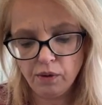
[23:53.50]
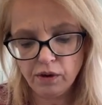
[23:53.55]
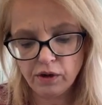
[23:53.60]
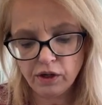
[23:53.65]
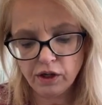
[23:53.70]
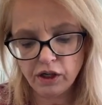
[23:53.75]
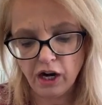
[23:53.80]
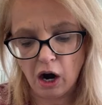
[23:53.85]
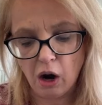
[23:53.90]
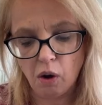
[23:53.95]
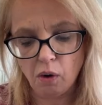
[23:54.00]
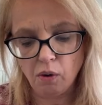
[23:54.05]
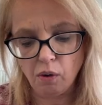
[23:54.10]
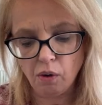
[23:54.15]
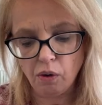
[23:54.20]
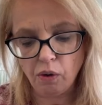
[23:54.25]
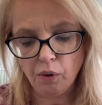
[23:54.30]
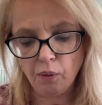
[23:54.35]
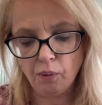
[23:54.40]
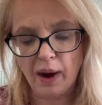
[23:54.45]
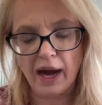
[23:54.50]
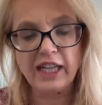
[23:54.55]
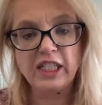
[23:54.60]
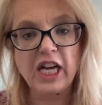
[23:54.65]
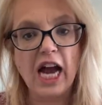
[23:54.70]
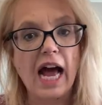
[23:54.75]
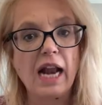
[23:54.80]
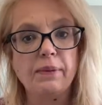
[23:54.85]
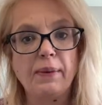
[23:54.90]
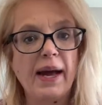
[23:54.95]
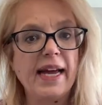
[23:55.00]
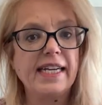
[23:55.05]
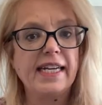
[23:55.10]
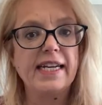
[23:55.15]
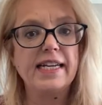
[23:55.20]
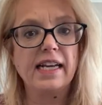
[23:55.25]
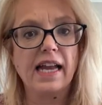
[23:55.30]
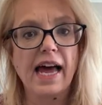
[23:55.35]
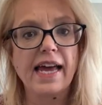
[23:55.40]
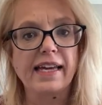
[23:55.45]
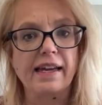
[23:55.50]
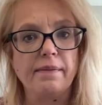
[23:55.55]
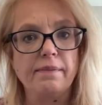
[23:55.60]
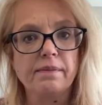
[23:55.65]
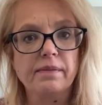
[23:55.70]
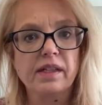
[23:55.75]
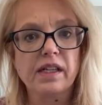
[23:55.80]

you know, why John Wayne didn't like him,